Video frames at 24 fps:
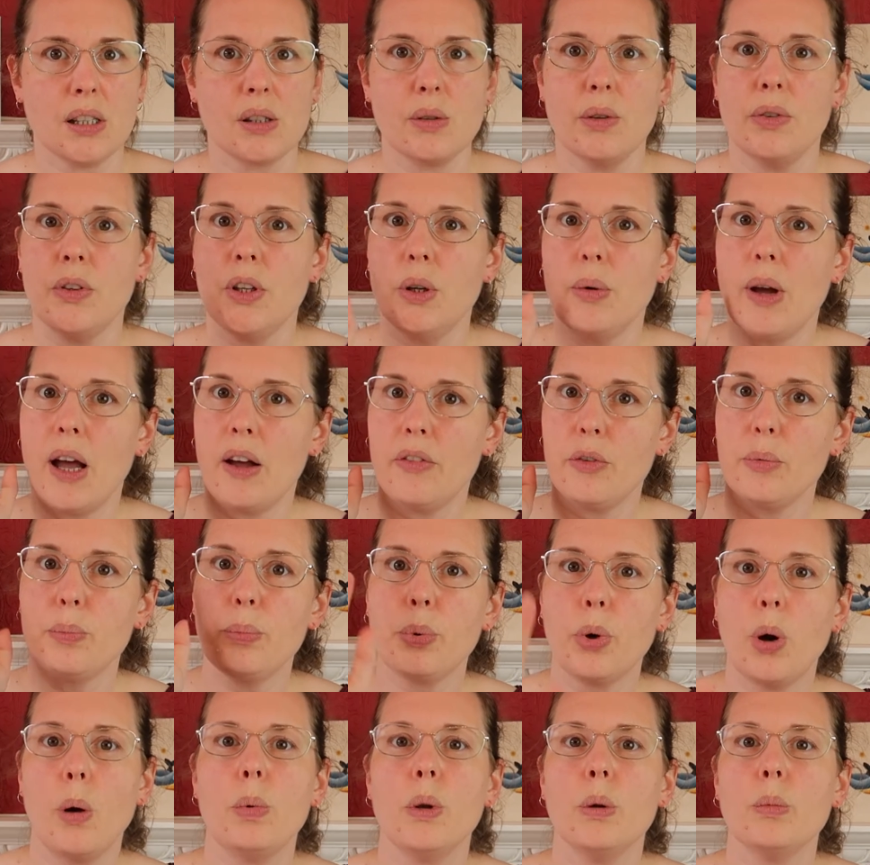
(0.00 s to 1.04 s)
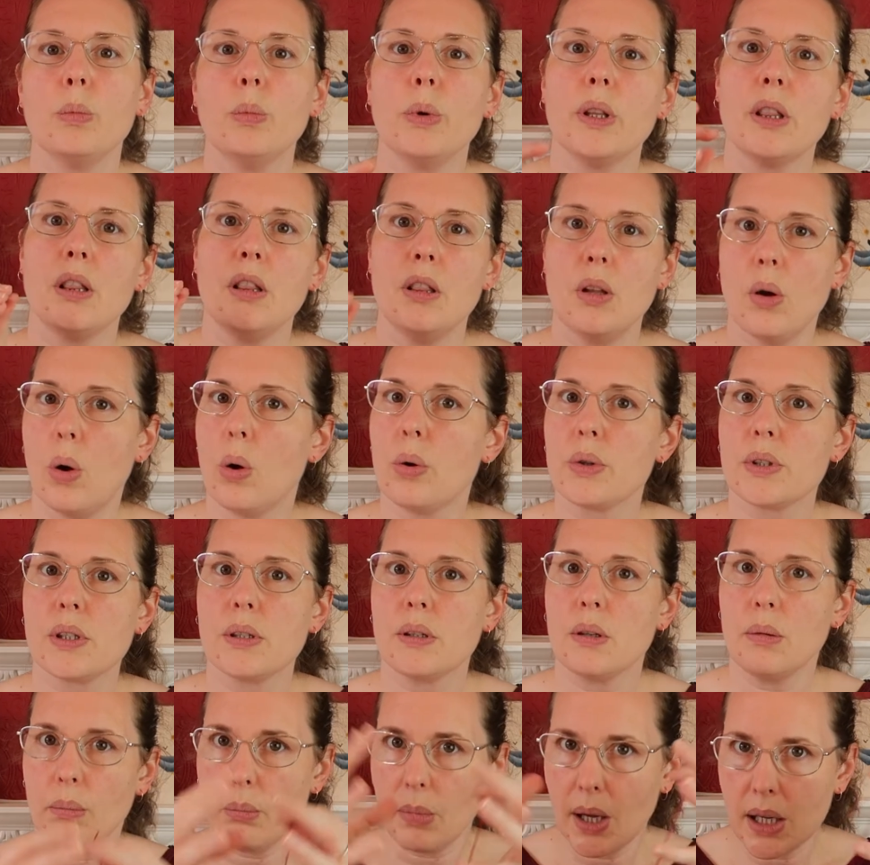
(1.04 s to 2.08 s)
So if you have a problem with
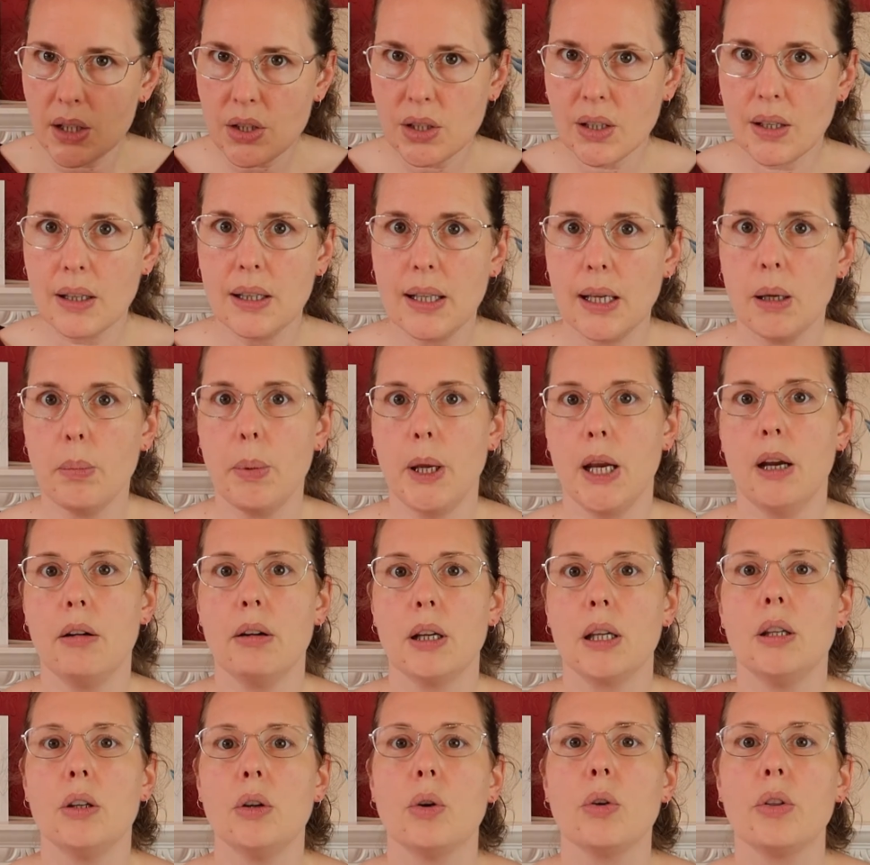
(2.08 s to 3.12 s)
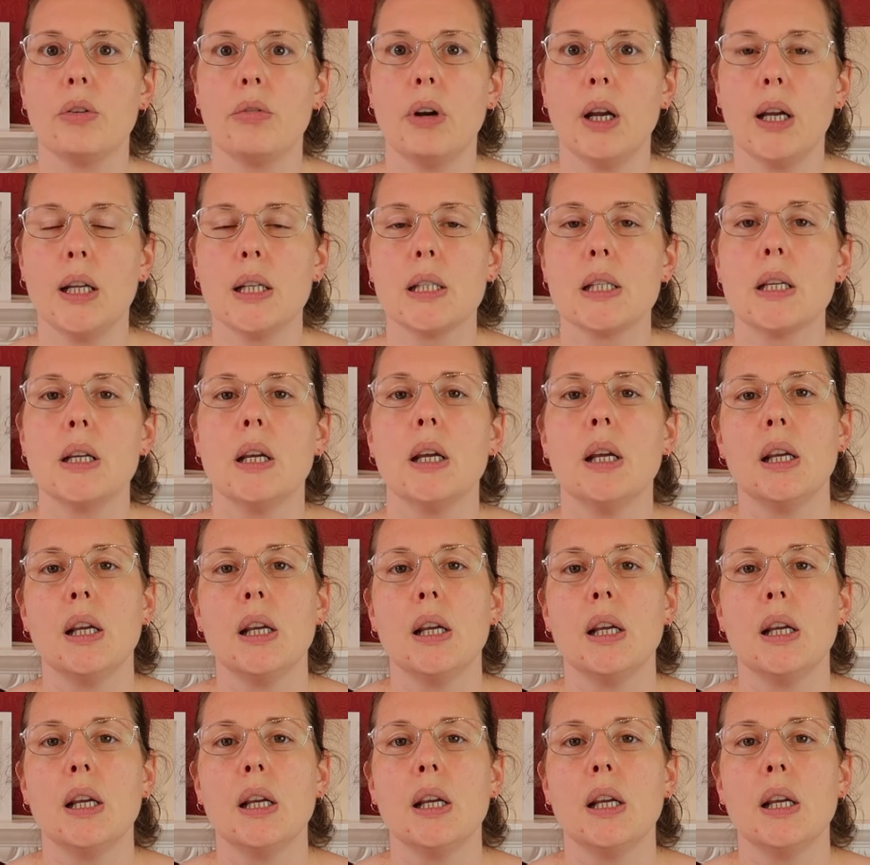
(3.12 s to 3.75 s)
knots magically appearing in your thread,